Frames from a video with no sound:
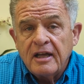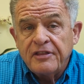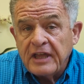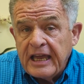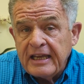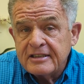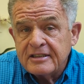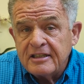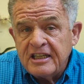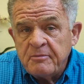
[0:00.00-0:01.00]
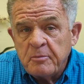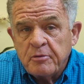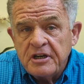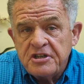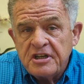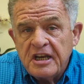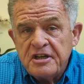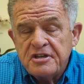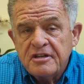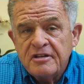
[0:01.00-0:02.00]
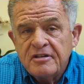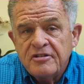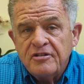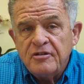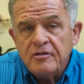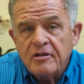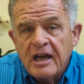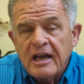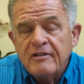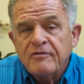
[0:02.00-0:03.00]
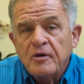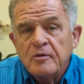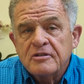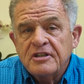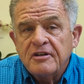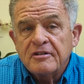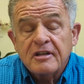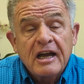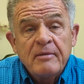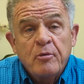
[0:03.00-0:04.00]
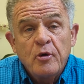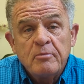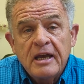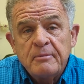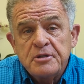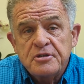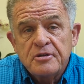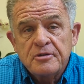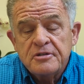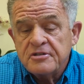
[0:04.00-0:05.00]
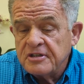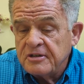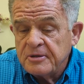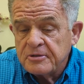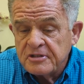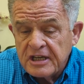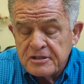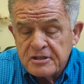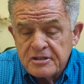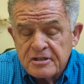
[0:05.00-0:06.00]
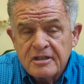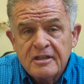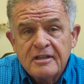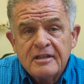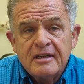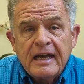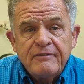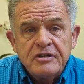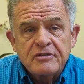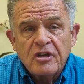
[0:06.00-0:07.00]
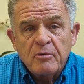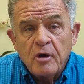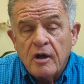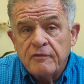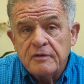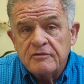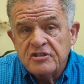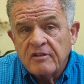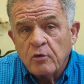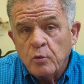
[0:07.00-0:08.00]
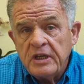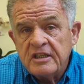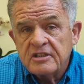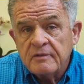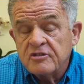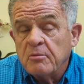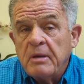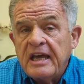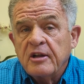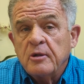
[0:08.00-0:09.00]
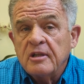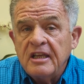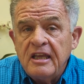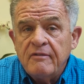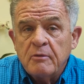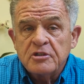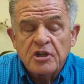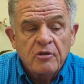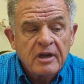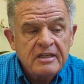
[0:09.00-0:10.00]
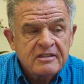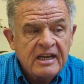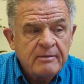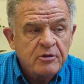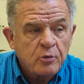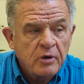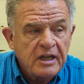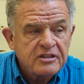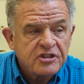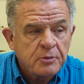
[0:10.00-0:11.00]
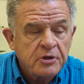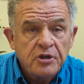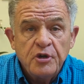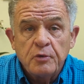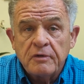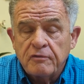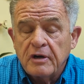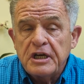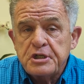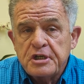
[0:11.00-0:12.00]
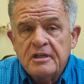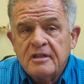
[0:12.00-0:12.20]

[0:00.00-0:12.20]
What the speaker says: thanks and deep appreciation to you kind folks here at the High Point Baptist Church in Cedar Hill, Texas. I've just come off of several weeks of sabbatical leave. It was a great time to rest, renew, refresh,